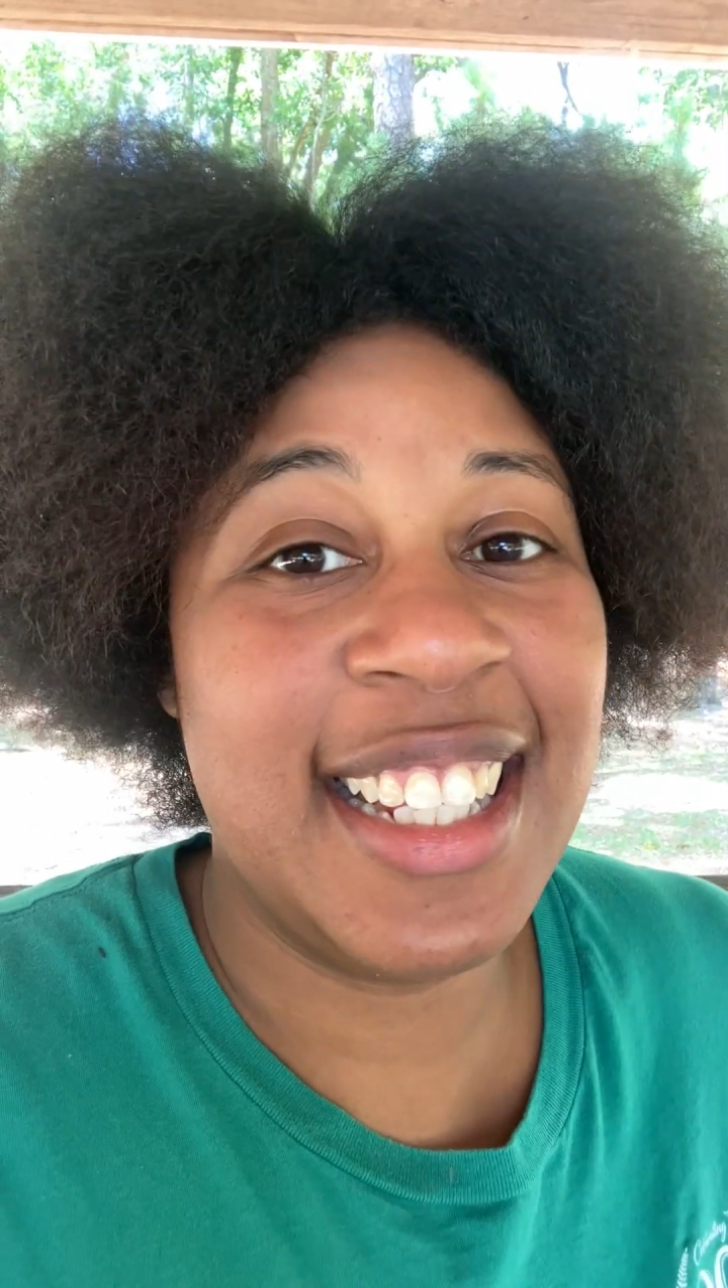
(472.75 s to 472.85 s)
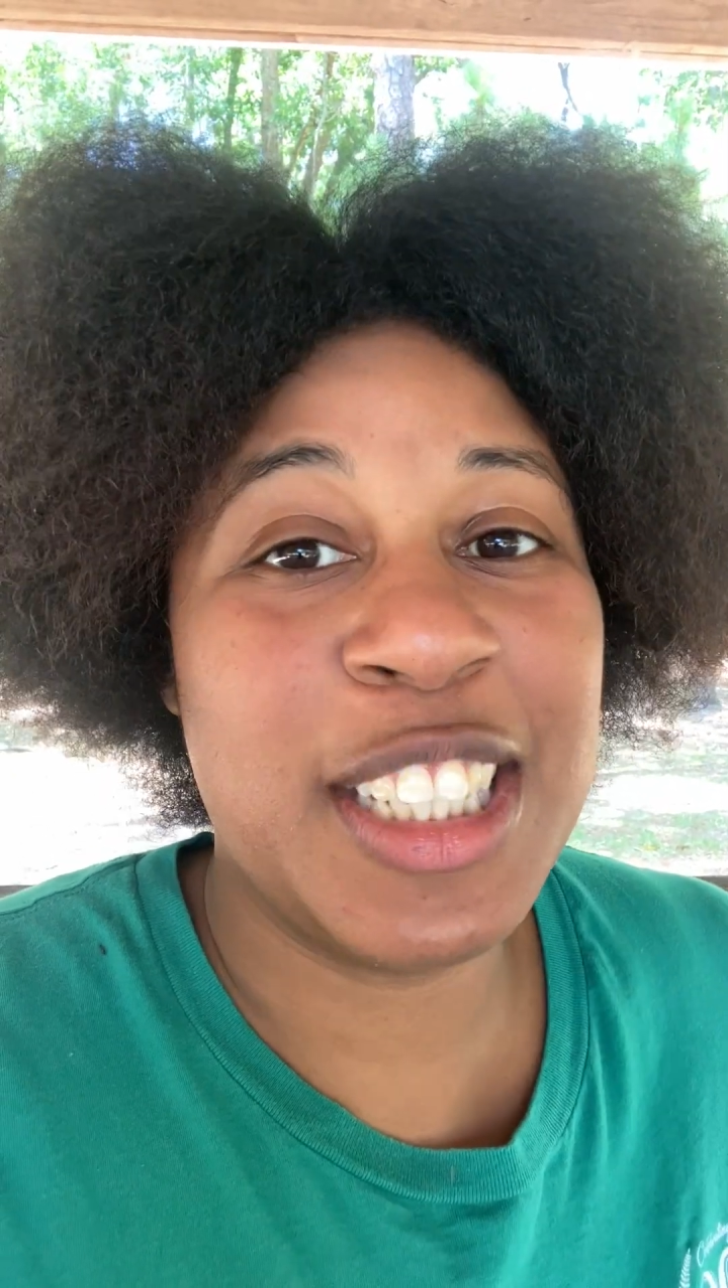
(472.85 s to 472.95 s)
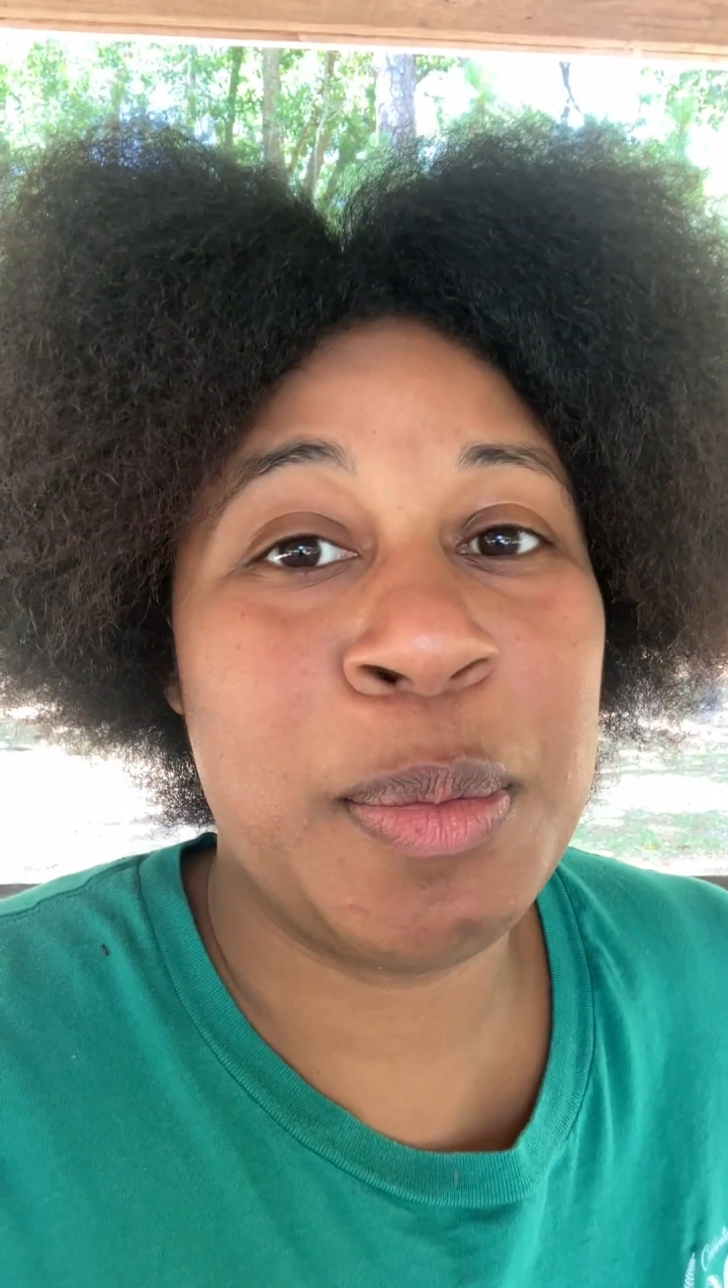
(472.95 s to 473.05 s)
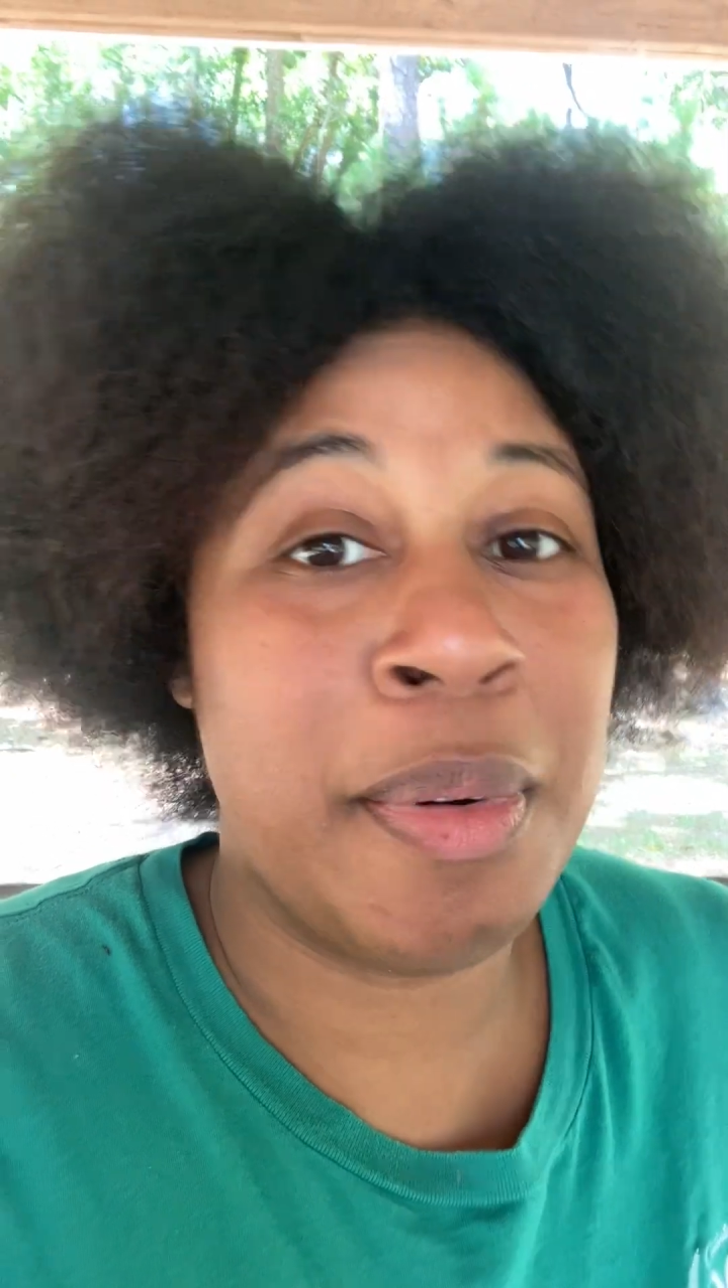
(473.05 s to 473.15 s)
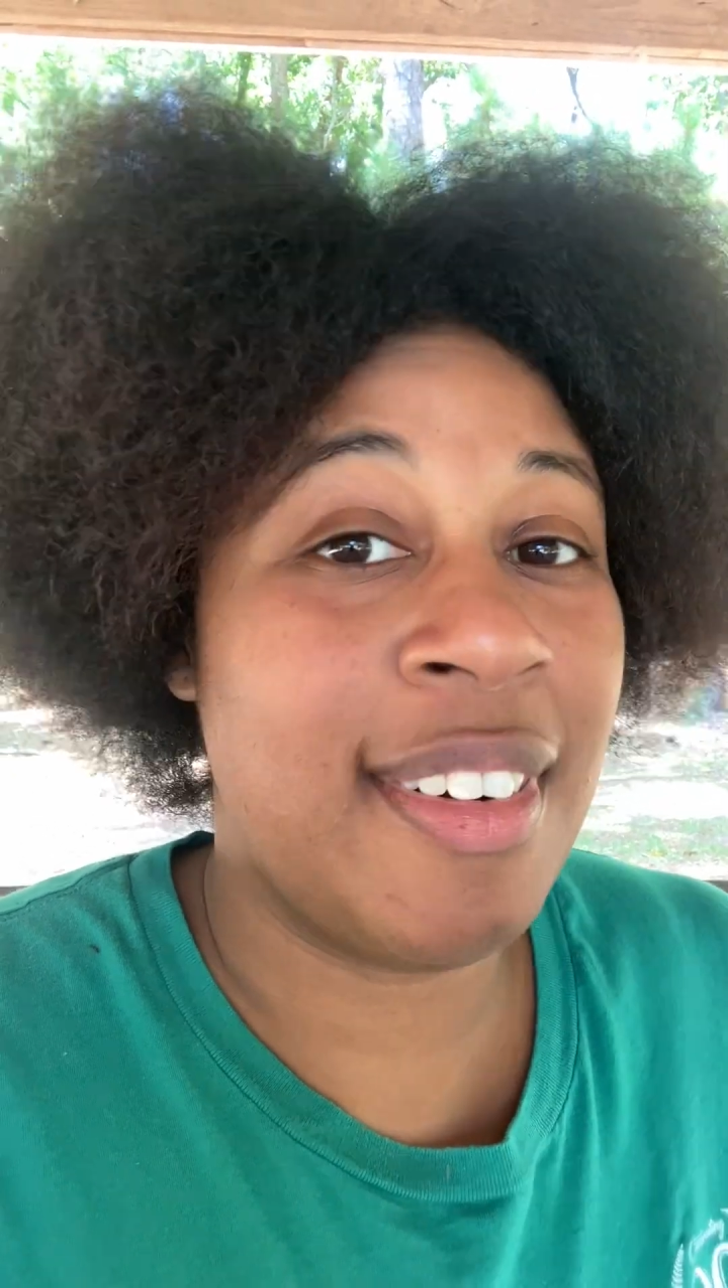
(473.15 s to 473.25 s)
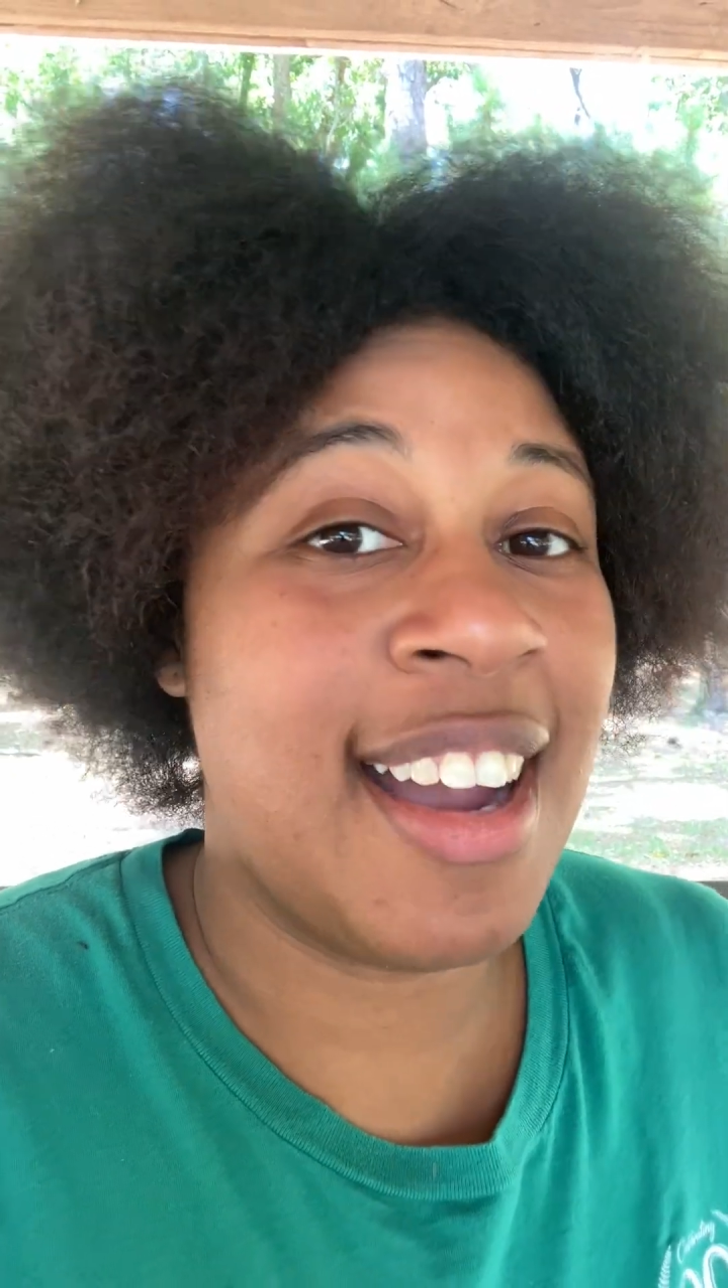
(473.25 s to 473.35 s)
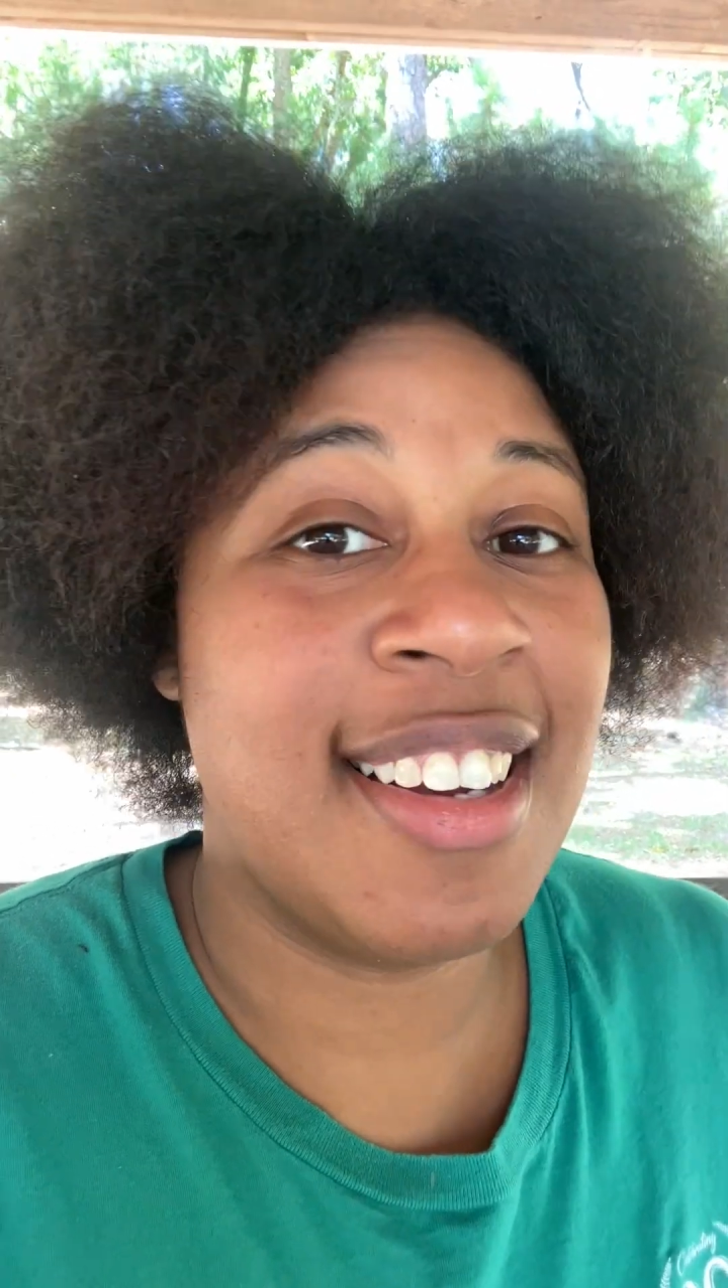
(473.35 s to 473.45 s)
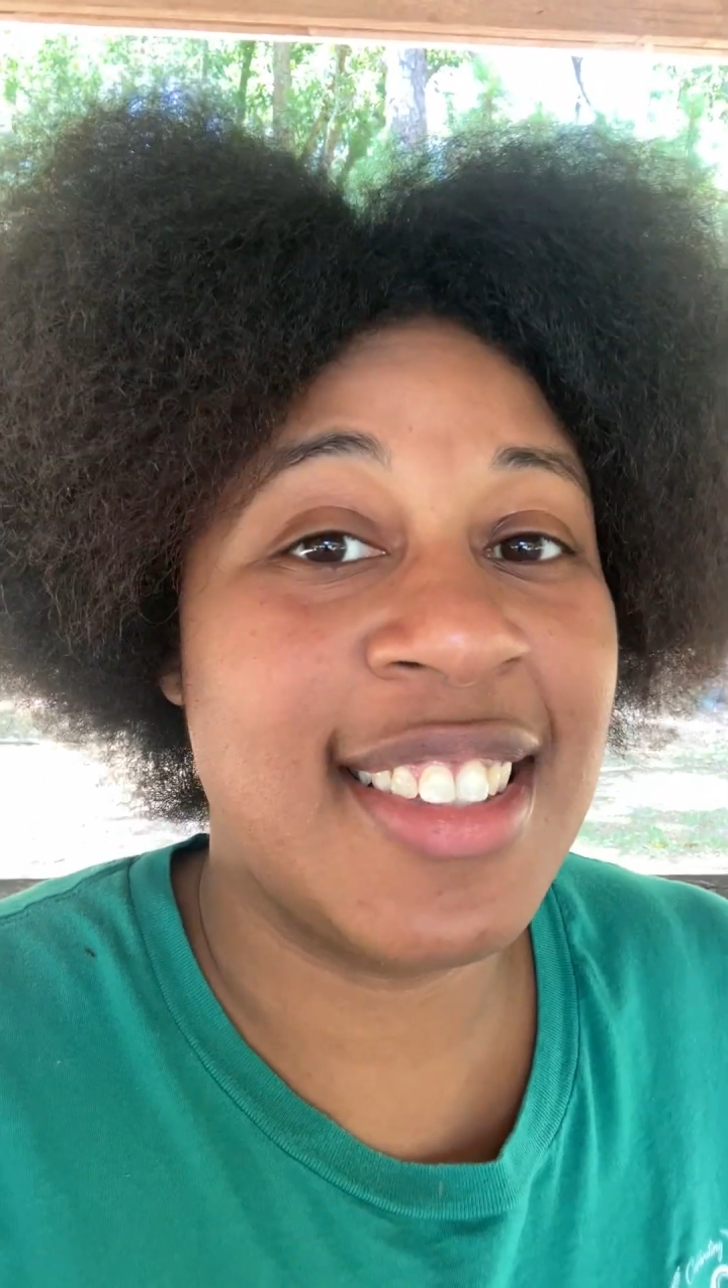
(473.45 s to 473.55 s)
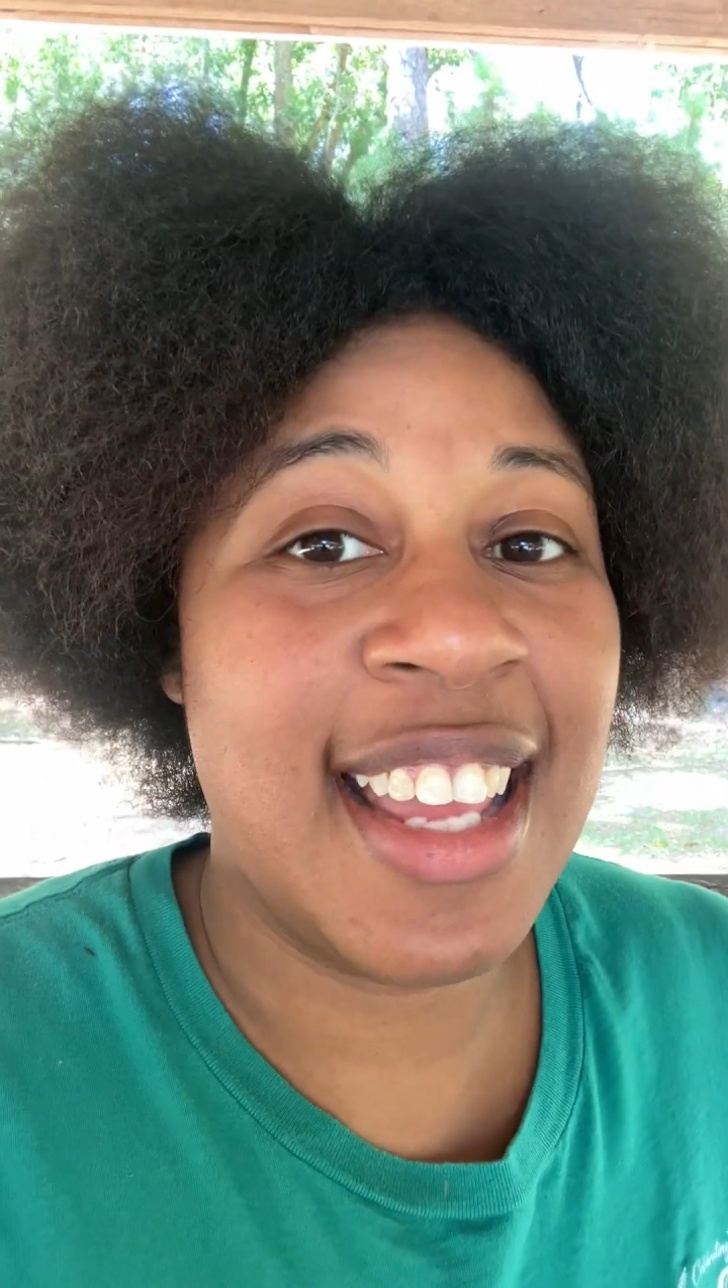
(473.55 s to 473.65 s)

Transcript: there's some providers